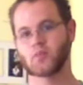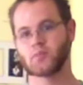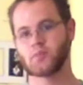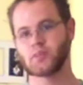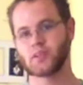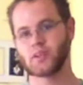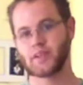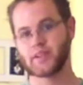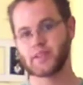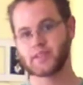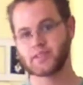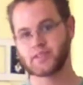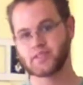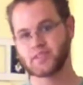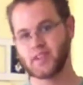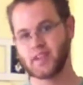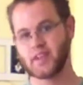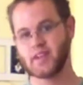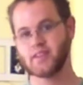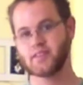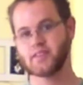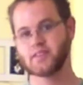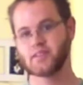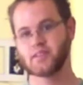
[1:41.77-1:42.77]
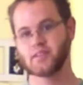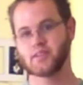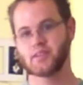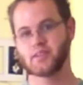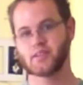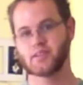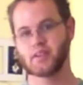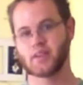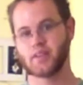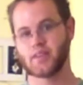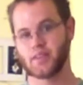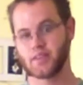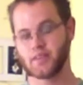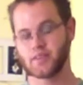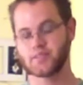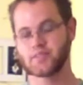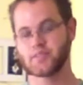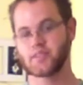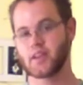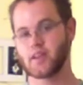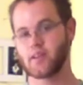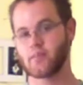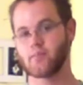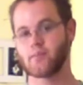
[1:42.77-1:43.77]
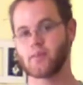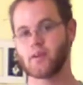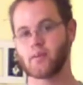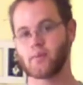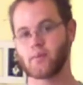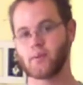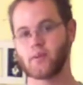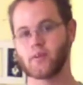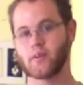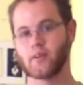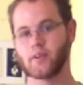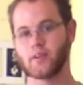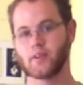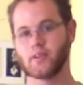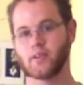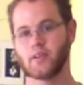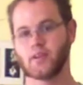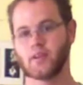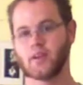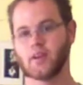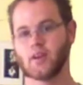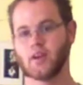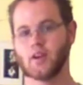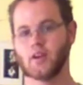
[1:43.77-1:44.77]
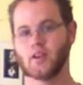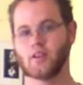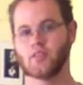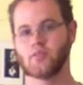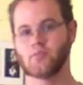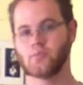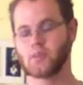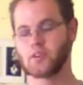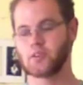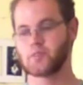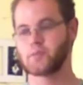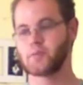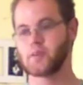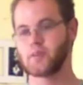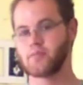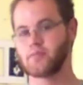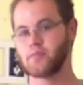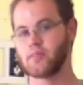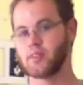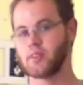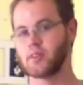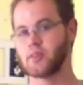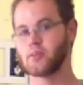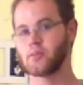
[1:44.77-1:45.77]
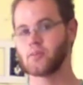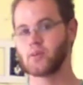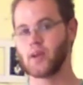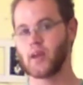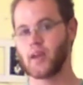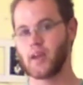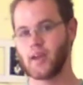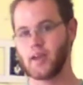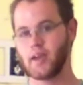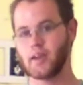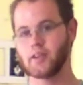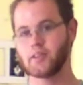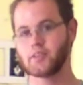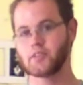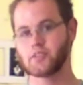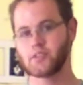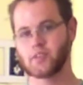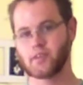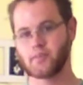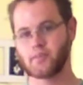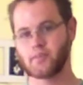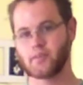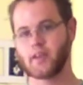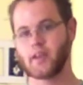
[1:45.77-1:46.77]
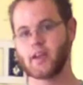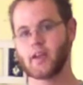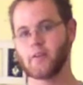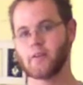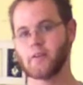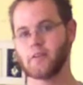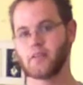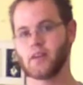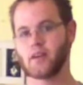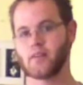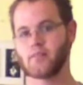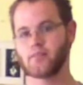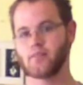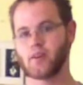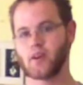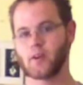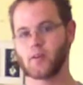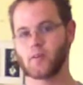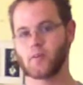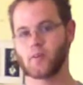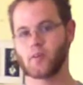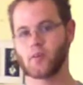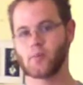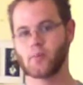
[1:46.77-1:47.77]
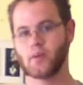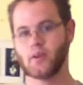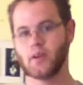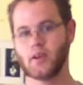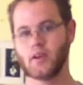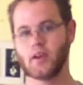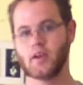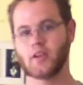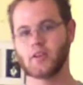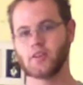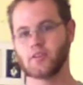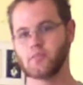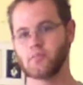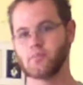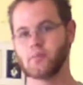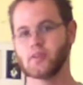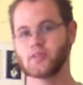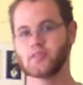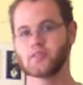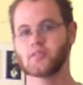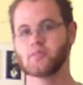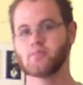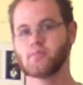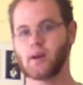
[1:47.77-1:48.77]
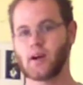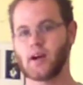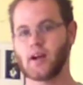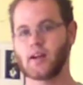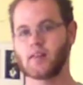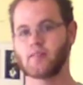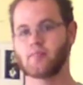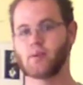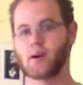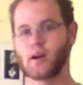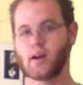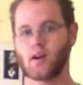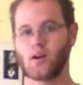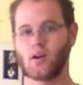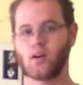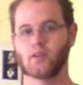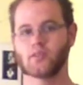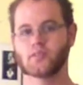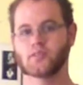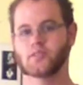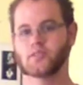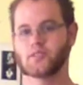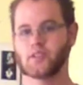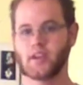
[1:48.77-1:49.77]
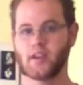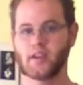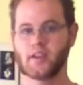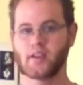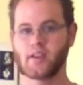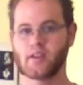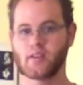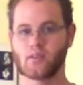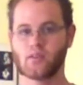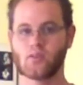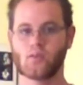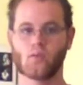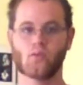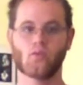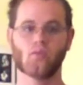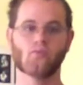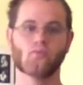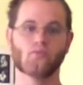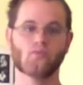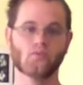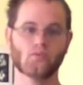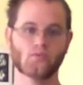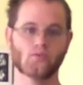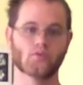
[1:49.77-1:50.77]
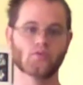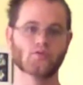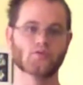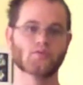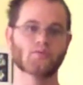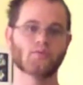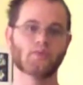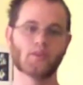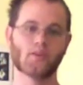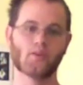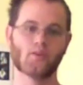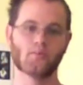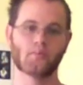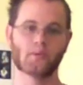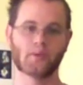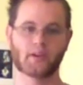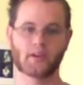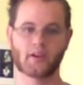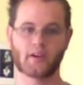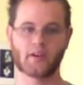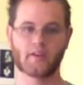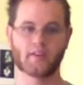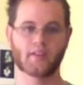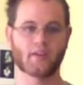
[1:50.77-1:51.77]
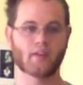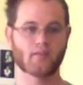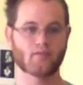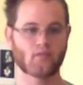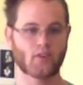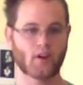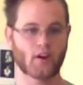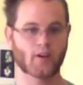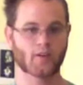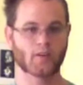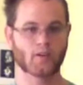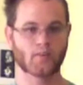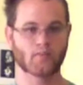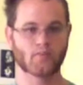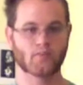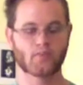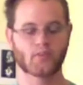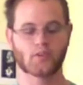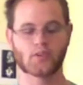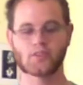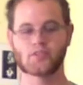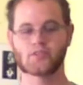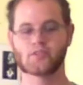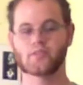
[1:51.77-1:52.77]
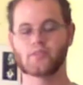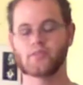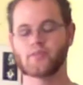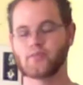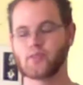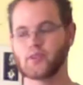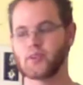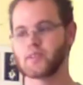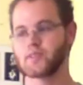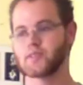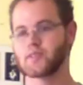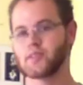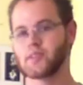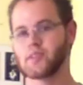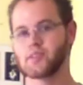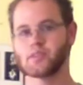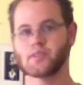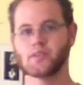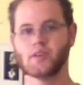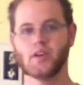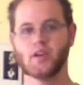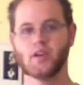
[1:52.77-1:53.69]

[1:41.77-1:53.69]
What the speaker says: in that state, in this state that we're in. You must be of legal age to carry that firearm, and you must abide by all state and local rules with open carrying that firearm. For instance,